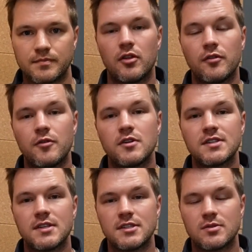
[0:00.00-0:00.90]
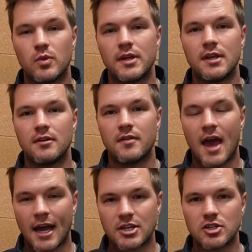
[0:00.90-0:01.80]
The first is we give
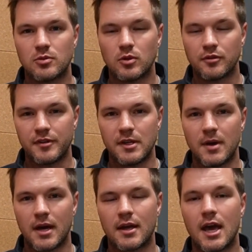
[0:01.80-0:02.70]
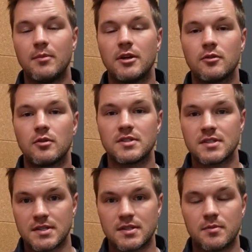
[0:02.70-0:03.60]
actionable feedback aiming to
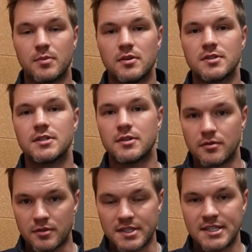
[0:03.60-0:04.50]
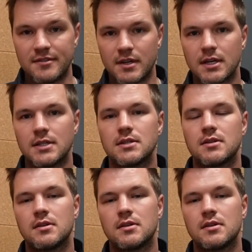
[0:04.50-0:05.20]
assist the person receiving it.